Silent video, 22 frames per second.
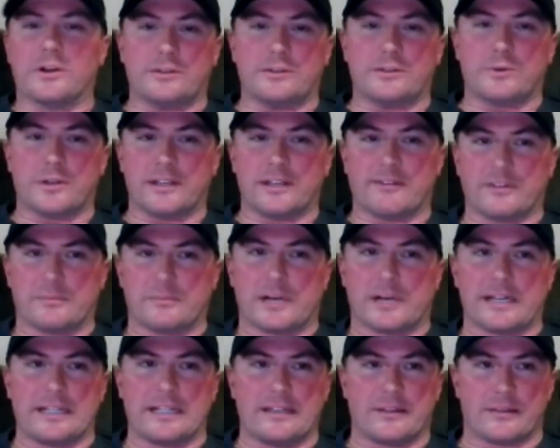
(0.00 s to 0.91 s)
Do you want
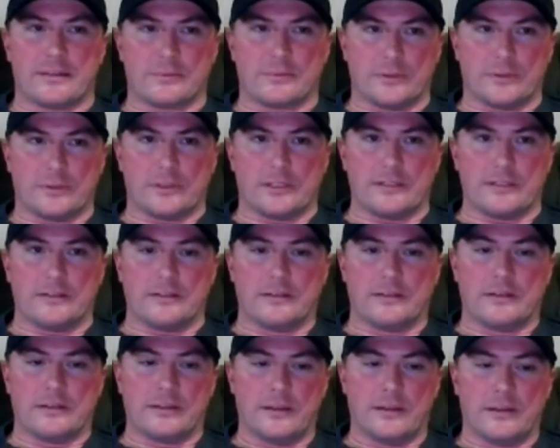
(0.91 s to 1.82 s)
everybody throwing
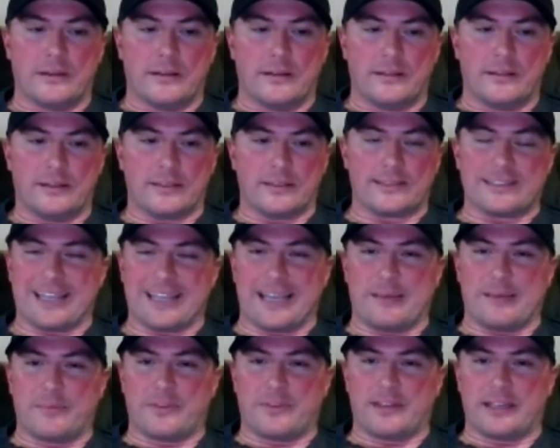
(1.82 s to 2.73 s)
the
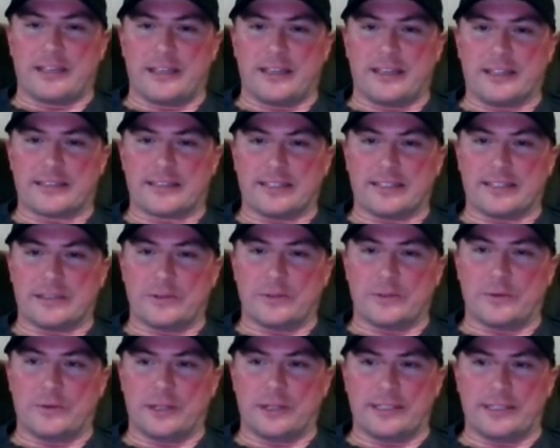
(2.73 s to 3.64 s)
same thing and see
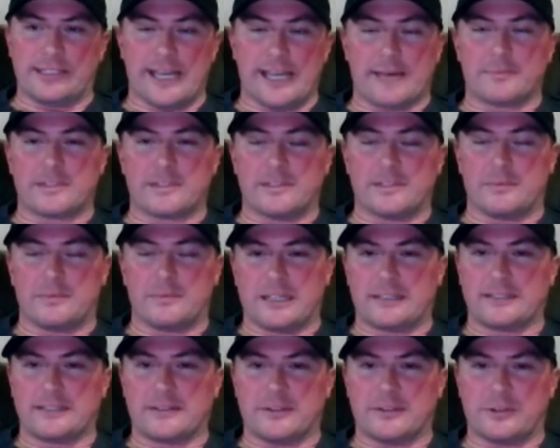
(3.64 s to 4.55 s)
who adapts the best,